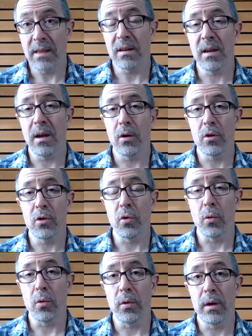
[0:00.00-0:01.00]
the
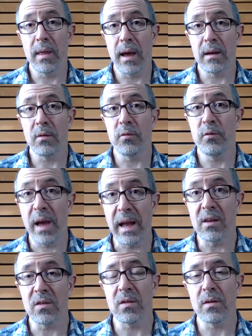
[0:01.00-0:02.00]
territory that
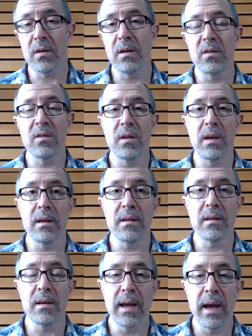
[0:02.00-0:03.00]
Venice is in
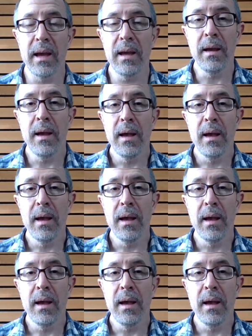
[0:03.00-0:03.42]
today,